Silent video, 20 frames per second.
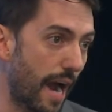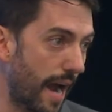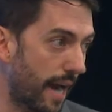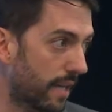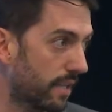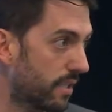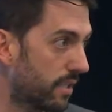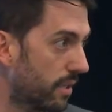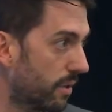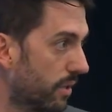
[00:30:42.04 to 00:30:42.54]

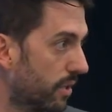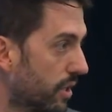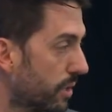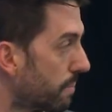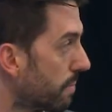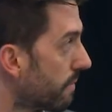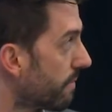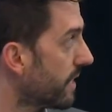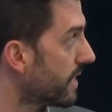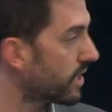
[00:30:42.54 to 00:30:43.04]
Act. So there's a
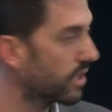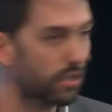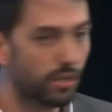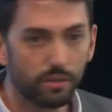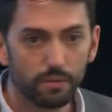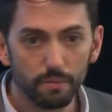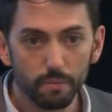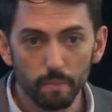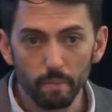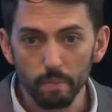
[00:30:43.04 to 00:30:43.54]
provision
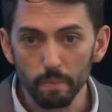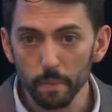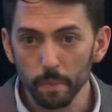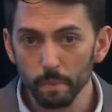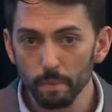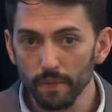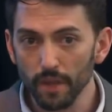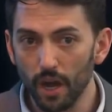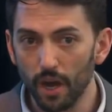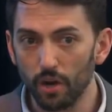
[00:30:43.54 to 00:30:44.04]

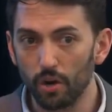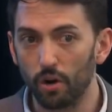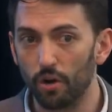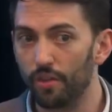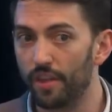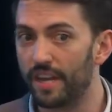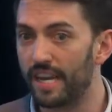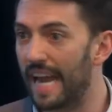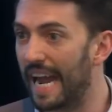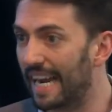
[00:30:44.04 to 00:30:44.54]
uh, called
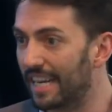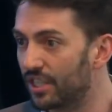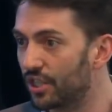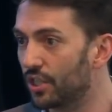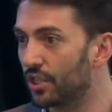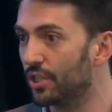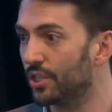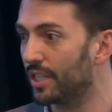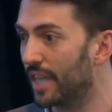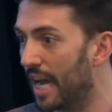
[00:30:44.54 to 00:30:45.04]
the
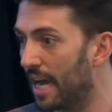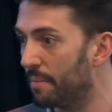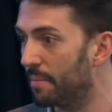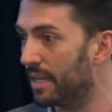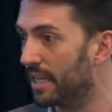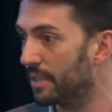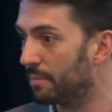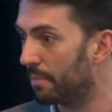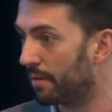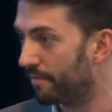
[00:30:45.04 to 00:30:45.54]
National
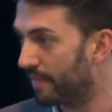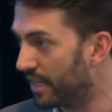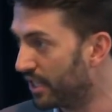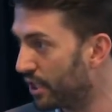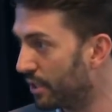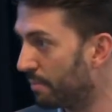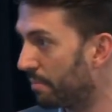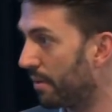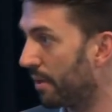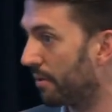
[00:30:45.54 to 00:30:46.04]
Diabetes
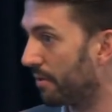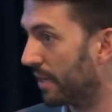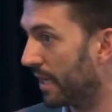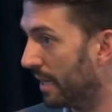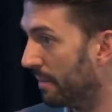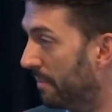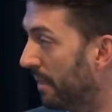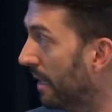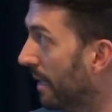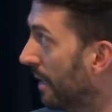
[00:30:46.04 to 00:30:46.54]
Prevention
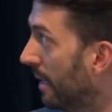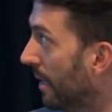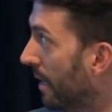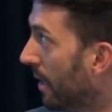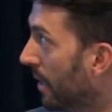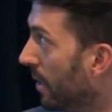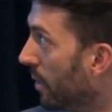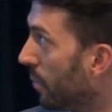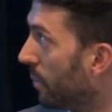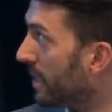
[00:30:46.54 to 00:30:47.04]
Program,
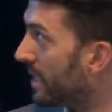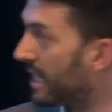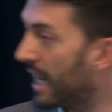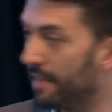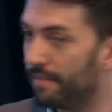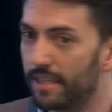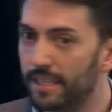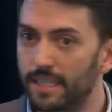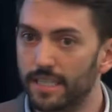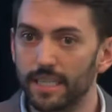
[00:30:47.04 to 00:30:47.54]
which
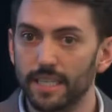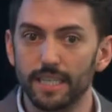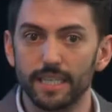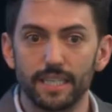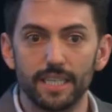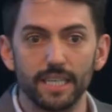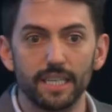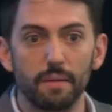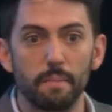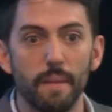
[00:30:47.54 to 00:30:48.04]
gave the
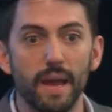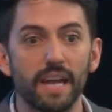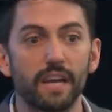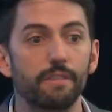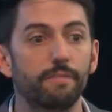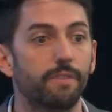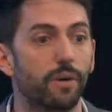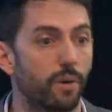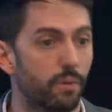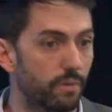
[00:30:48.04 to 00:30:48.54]
CDC the
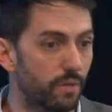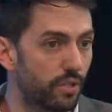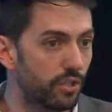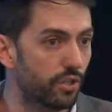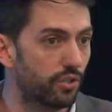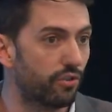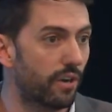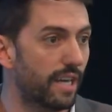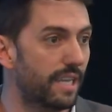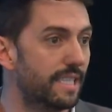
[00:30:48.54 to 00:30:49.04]
megaphone
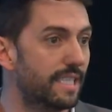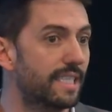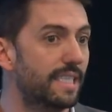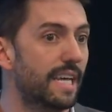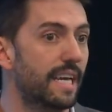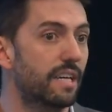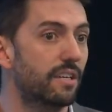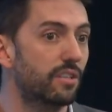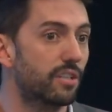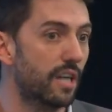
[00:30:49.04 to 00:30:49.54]
to try to
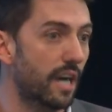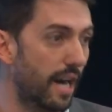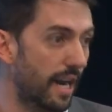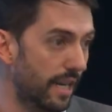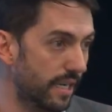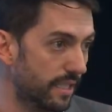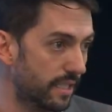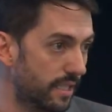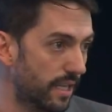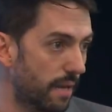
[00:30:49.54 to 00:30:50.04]

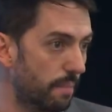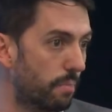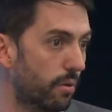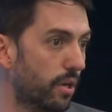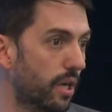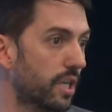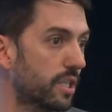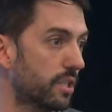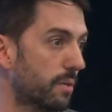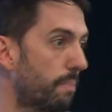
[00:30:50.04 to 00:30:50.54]
standardize and
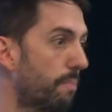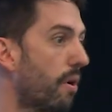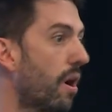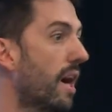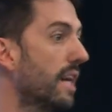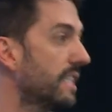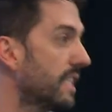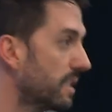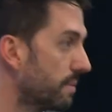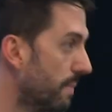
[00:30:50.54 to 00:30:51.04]
put some
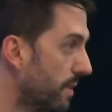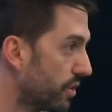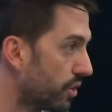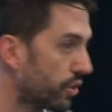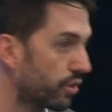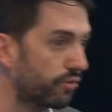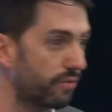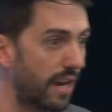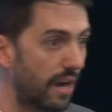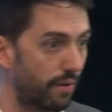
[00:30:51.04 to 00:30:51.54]
process
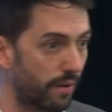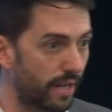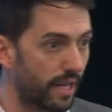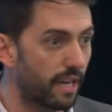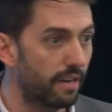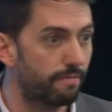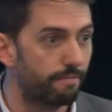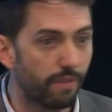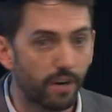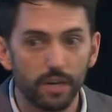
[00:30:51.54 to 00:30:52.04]
measures around and
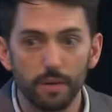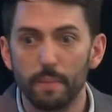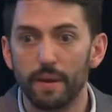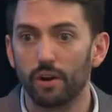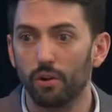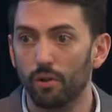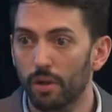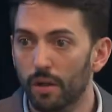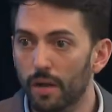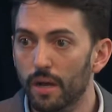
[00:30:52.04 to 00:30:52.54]
kind of
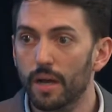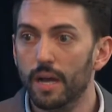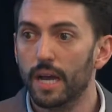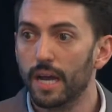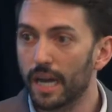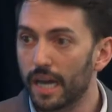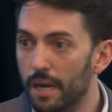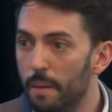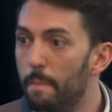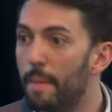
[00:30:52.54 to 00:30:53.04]
fundamental
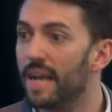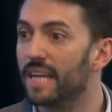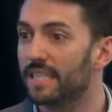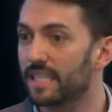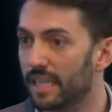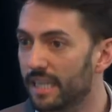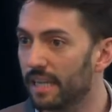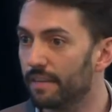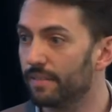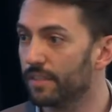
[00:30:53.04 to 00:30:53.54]
kind of
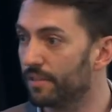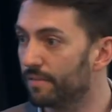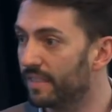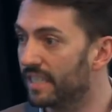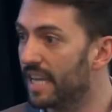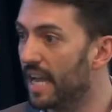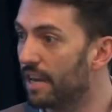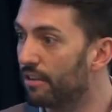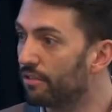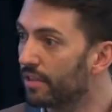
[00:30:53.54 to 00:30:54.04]
baseline levels of
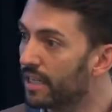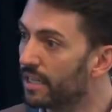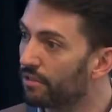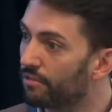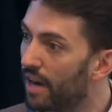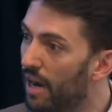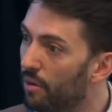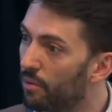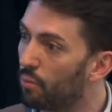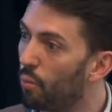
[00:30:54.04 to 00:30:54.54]
integrity
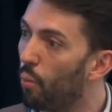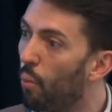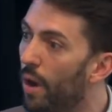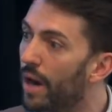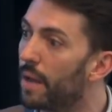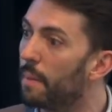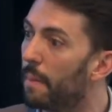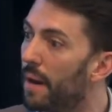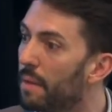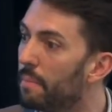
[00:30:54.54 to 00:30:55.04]
around what
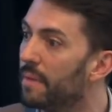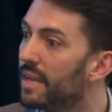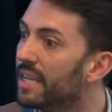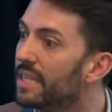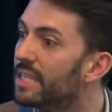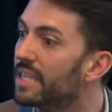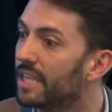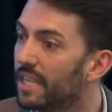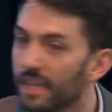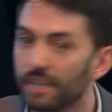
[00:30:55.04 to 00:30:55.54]
it might mean
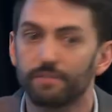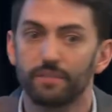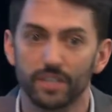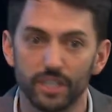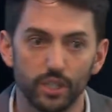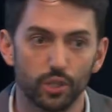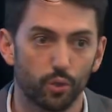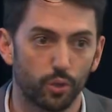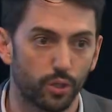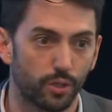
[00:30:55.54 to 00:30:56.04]
to deliver
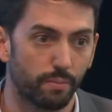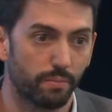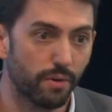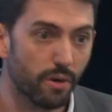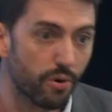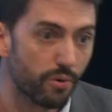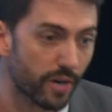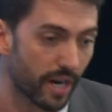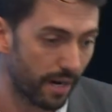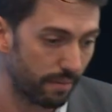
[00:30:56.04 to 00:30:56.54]
these sorts of
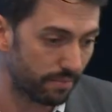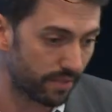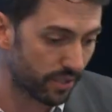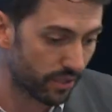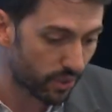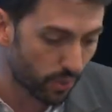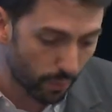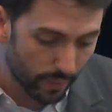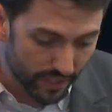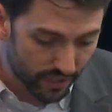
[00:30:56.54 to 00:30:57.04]
programs. And
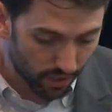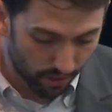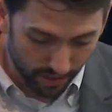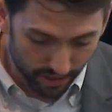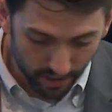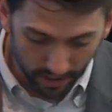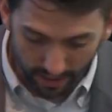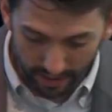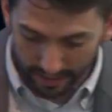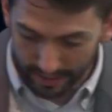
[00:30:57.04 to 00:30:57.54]
so we started
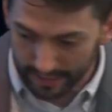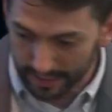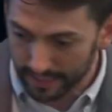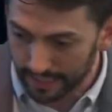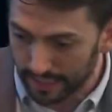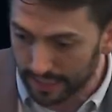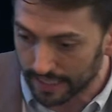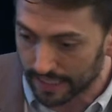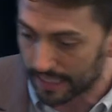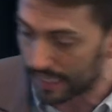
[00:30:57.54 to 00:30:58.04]
talking to the
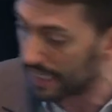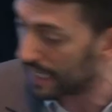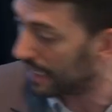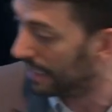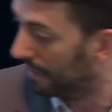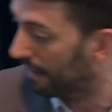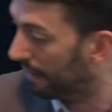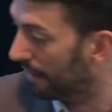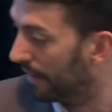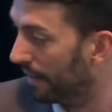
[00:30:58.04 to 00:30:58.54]
CDC,
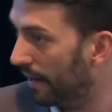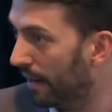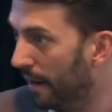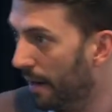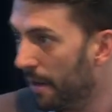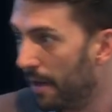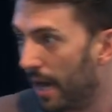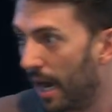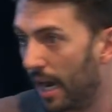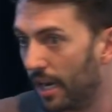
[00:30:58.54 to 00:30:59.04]

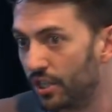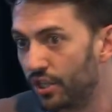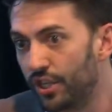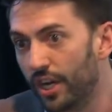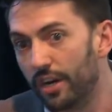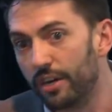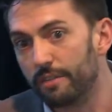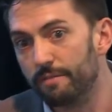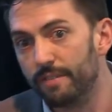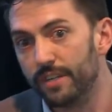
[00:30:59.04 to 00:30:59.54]
uh,
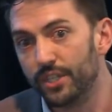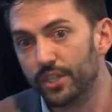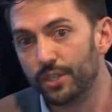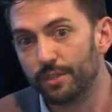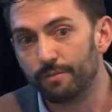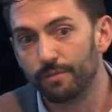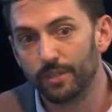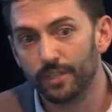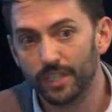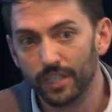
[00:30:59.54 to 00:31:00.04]
shared a vision
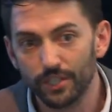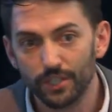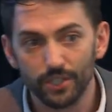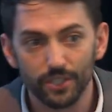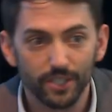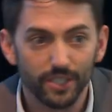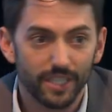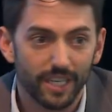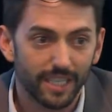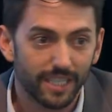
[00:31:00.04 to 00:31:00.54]
for
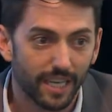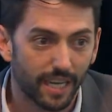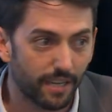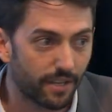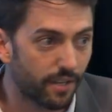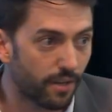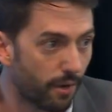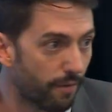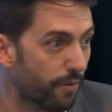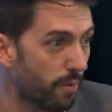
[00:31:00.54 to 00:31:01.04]
digital, and they said,
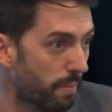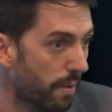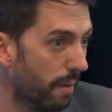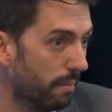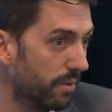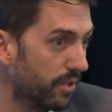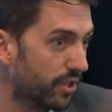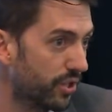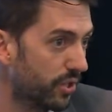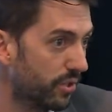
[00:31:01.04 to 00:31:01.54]
you know, if you
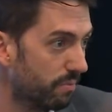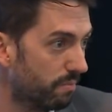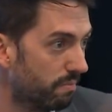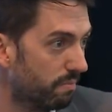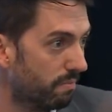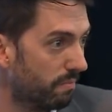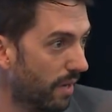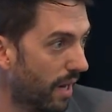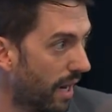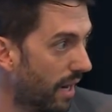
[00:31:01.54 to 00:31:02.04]
publish
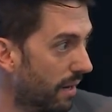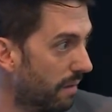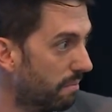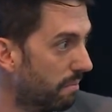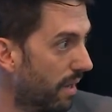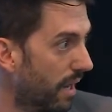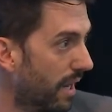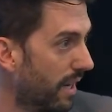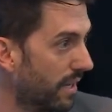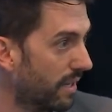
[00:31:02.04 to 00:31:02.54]
uh,
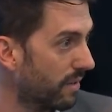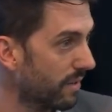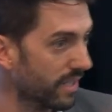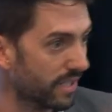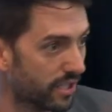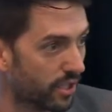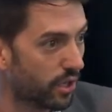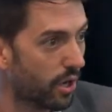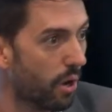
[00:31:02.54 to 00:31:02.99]
uh, you know, at least a